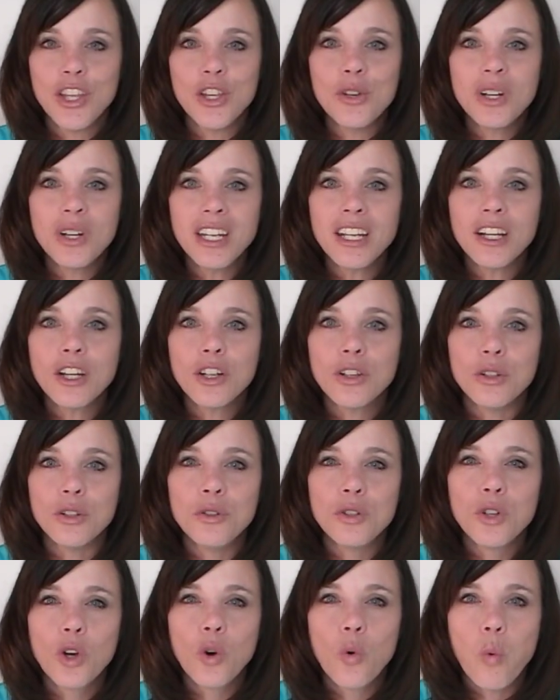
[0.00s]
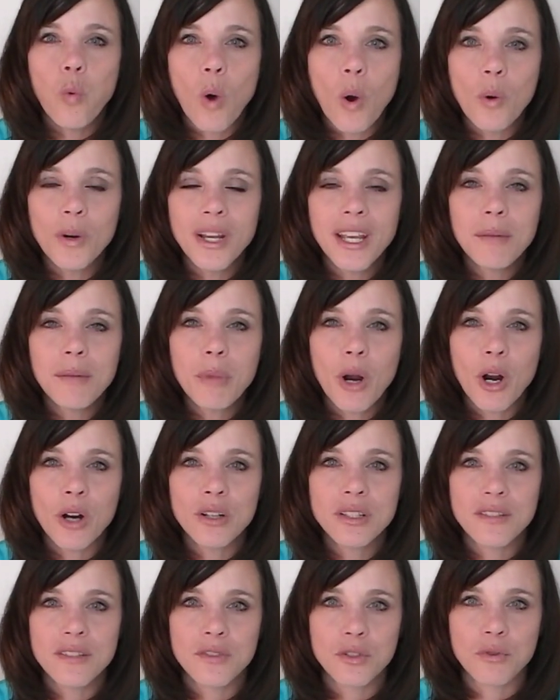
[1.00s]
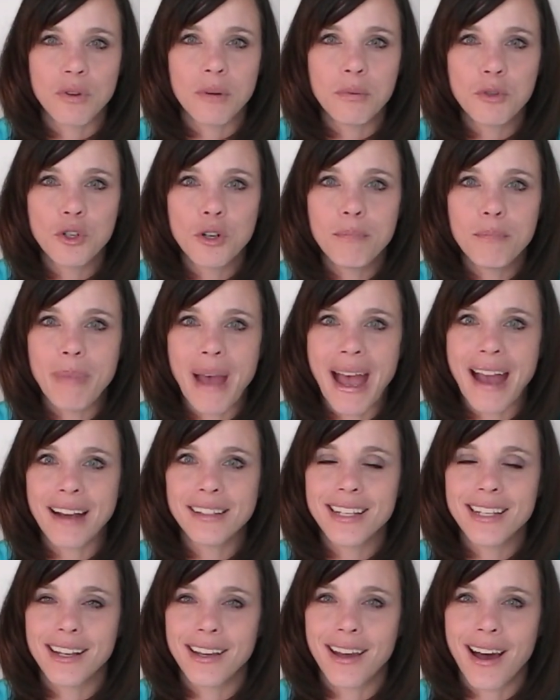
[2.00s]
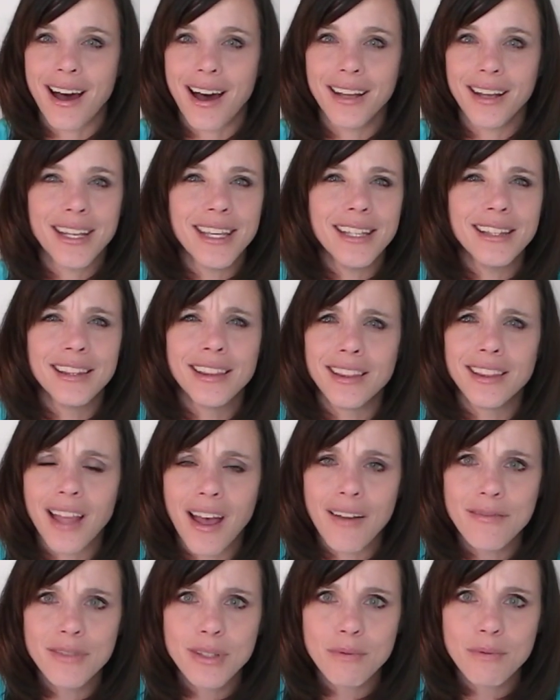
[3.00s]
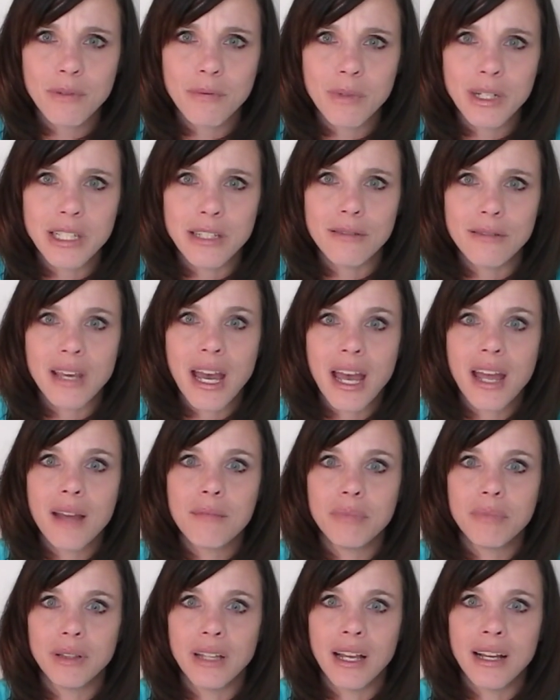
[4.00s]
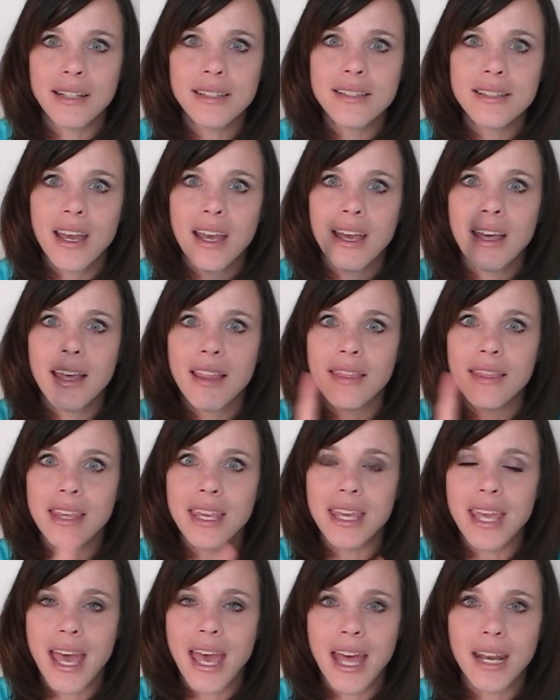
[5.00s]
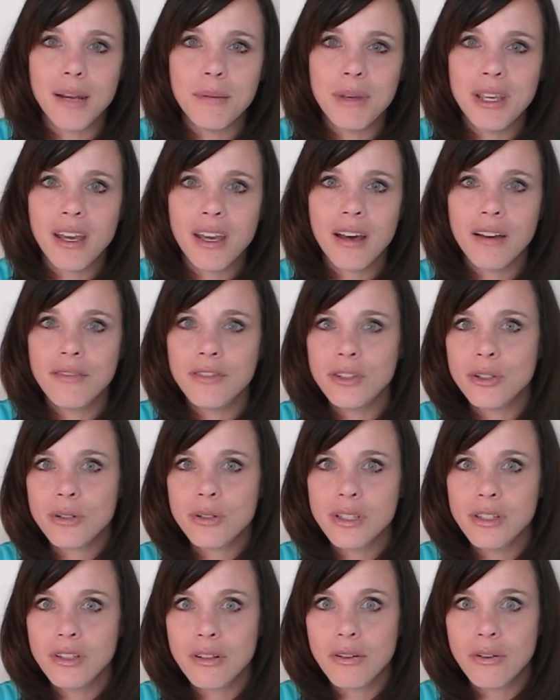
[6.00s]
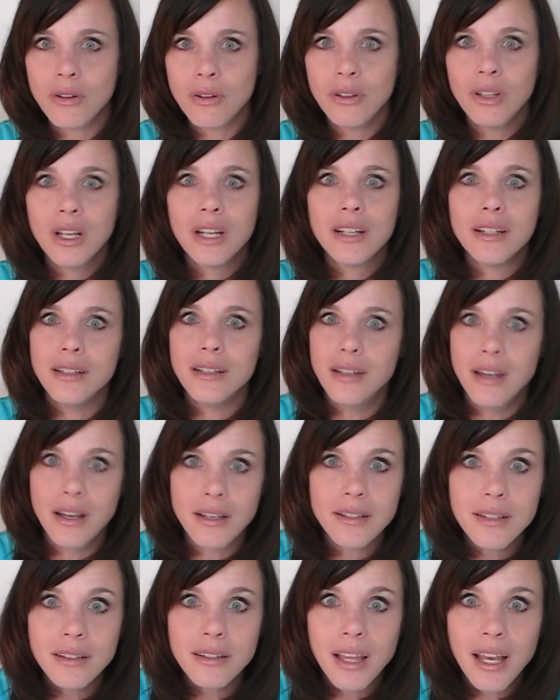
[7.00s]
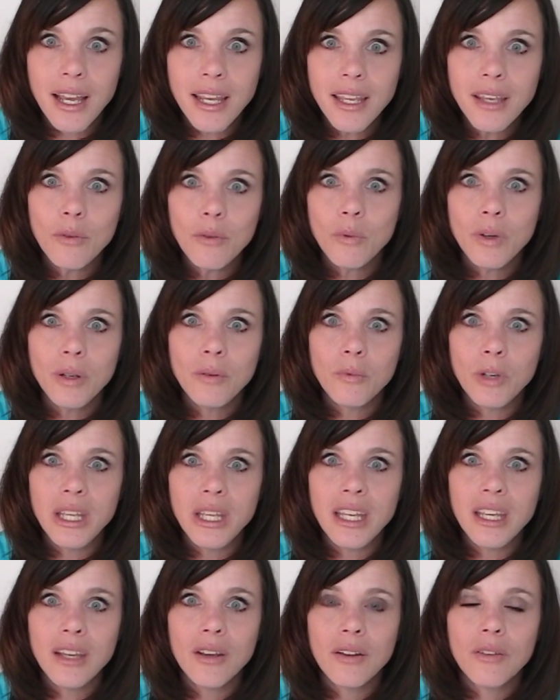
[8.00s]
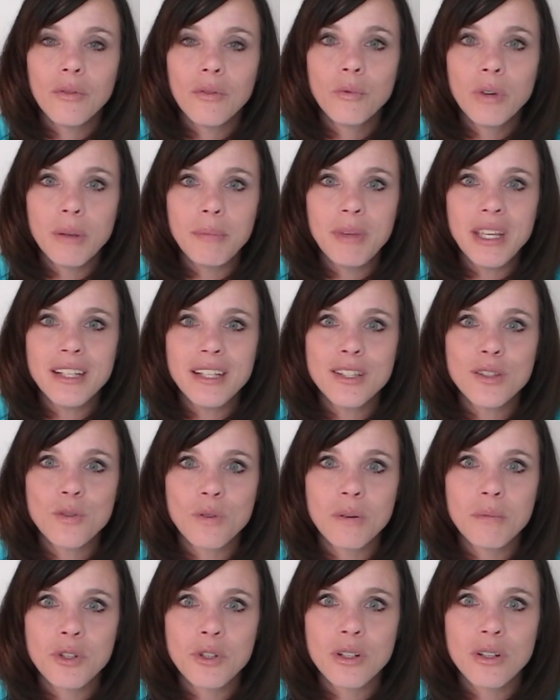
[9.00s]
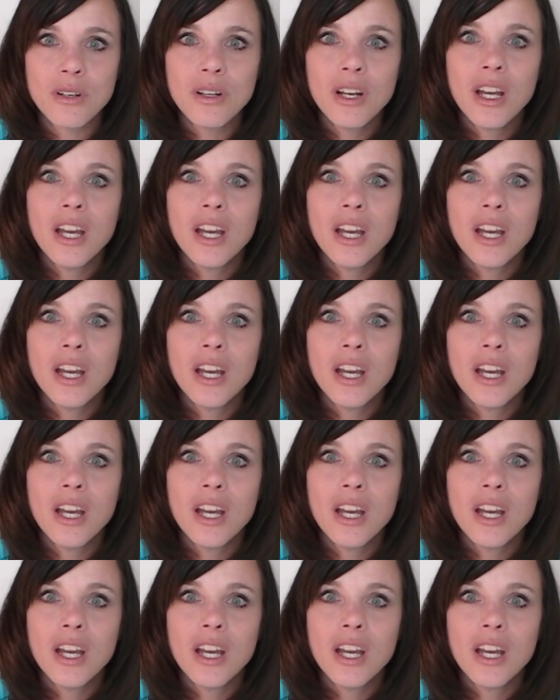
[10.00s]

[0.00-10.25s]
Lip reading: You can include quoting parts of scripture back to God. He loves when we do that. Plus, the enemy of your soul doesn't like when we repeat scripture.